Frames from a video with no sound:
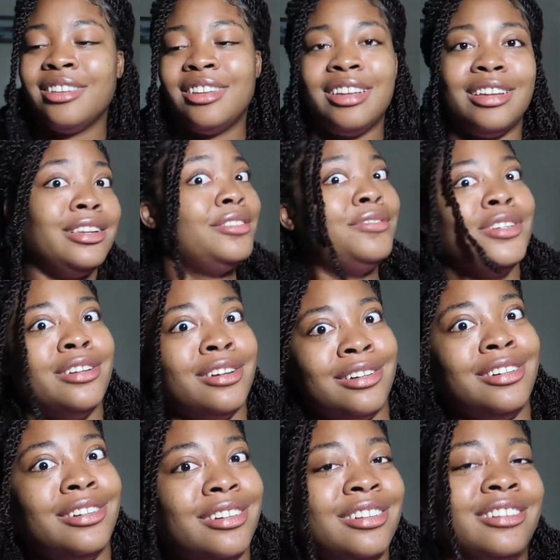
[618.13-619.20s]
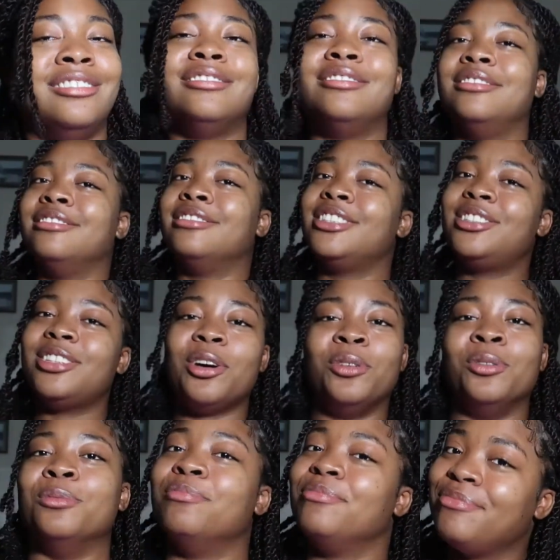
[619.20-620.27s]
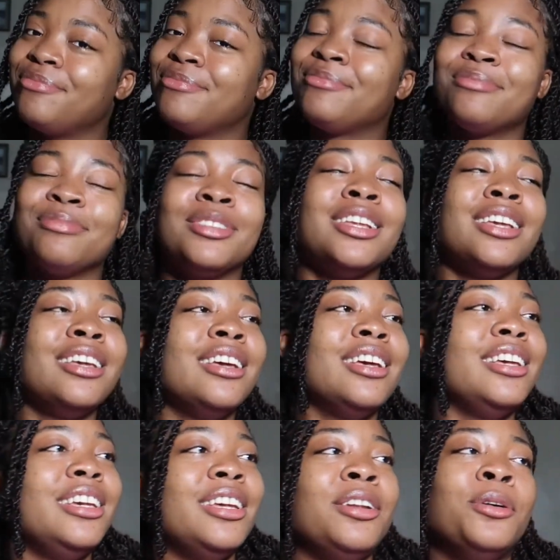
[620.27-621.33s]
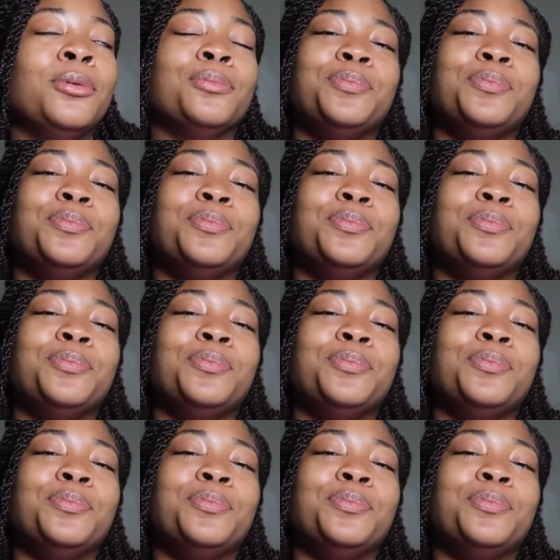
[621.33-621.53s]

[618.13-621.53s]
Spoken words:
I live in the hood, so you know.